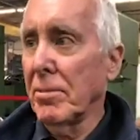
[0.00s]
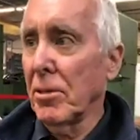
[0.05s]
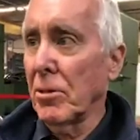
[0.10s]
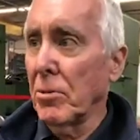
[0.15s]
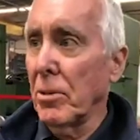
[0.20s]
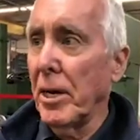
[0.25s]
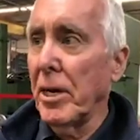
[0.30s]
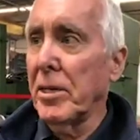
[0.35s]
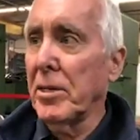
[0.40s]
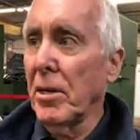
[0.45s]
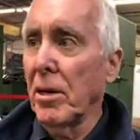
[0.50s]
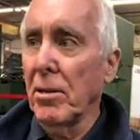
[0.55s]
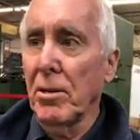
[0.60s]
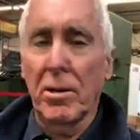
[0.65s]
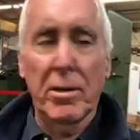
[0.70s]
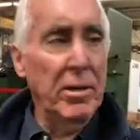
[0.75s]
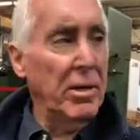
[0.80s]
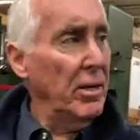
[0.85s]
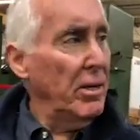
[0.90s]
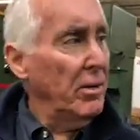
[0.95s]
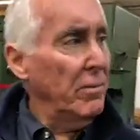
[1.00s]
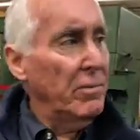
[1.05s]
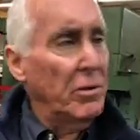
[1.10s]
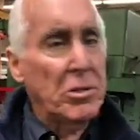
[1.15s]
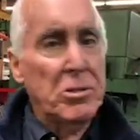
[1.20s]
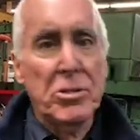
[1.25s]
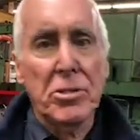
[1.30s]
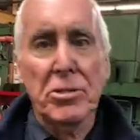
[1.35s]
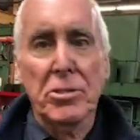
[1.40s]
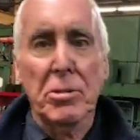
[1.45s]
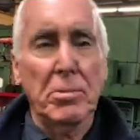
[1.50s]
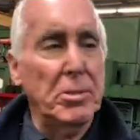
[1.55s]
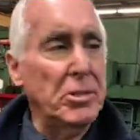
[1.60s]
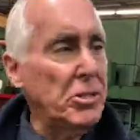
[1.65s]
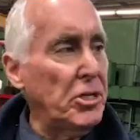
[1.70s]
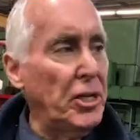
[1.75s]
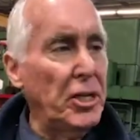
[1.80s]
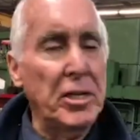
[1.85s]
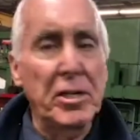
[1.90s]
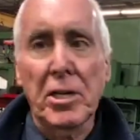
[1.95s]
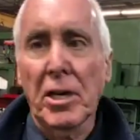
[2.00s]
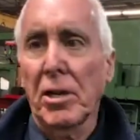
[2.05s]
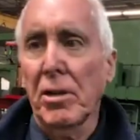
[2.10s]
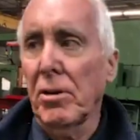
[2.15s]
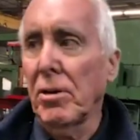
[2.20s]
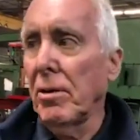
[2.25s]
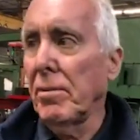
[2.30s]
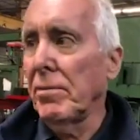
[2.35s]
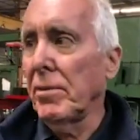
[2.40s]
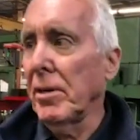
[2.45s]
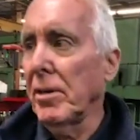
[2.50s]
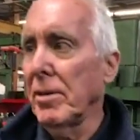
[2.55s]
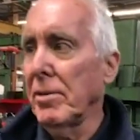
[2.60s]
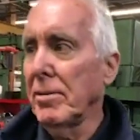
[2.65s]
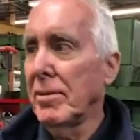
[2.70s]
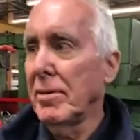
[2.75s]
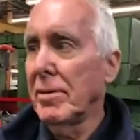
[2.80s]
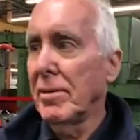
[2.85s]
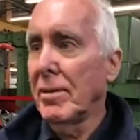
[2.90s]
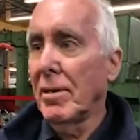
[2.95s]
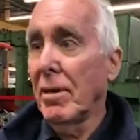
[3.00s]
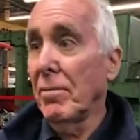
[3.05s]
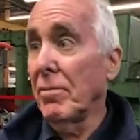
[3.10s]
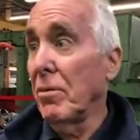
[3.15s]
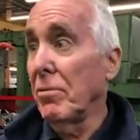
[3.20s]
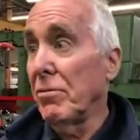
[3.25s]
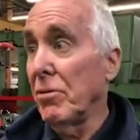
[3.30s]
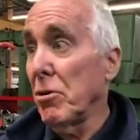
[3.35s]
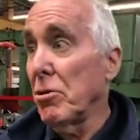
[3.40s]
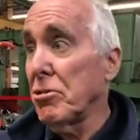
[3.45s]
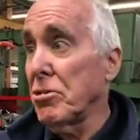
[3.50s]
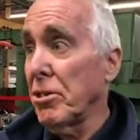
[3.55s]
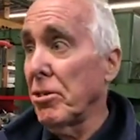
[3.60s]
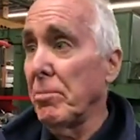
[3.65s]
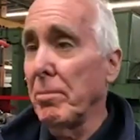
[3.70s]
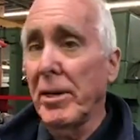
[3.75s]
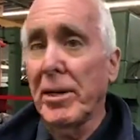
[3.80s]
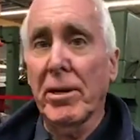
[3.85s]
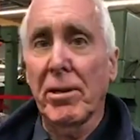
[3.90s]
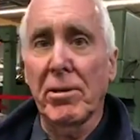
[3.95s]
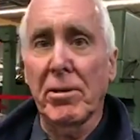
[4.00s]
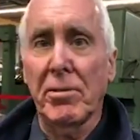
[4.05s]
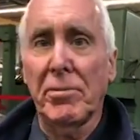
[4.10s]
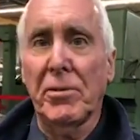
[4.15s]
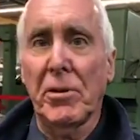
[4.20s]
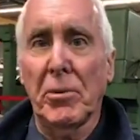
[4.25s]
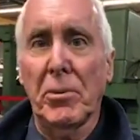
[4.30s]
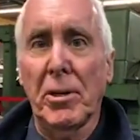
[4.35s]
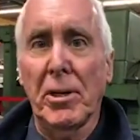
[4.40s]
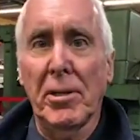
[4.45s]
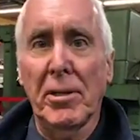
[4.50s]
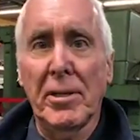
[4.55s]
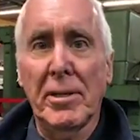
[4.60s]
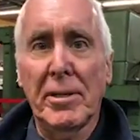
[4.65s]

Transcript: gray color versus the machine color of the virgin metal, if you will.